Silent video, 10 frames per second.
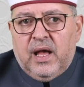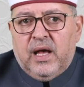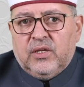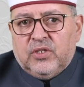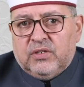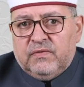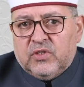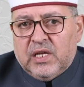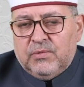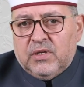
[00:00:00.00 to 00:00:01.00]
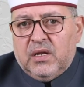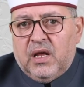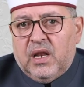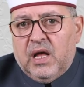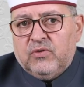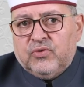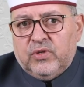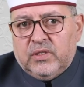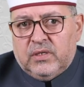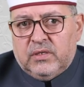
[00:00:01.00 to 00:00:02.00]
A rich vocabulary allows
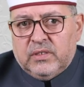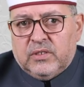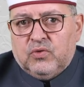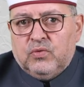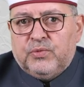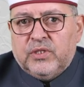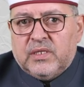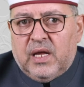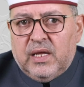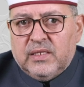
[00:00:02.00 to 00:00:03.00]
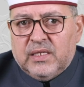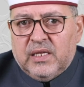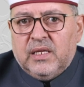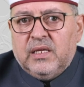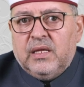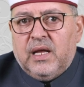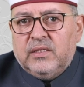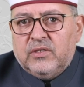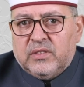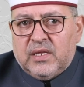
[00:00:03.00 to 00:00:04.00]
readers to precisely
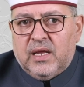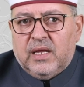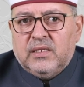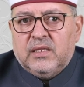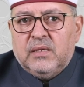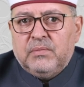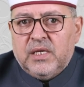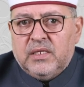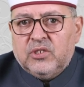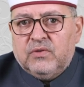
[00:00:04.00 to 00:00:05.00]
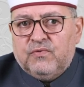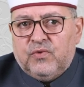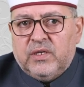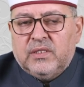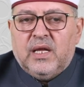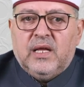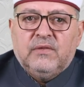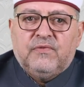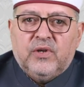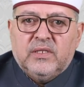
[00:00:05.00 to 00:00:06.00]
understand the meanings of words
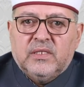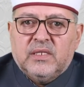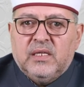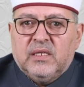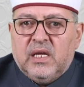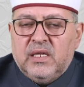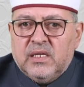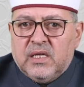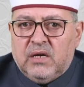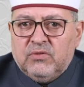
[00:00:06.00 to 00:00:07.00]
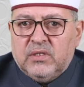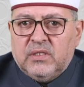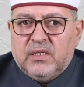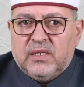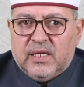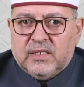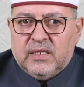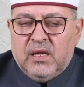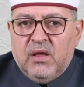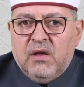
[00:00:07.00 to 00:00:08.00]
and phrases encountered in
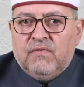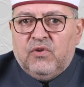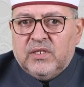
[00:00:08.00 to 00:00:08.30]
text. For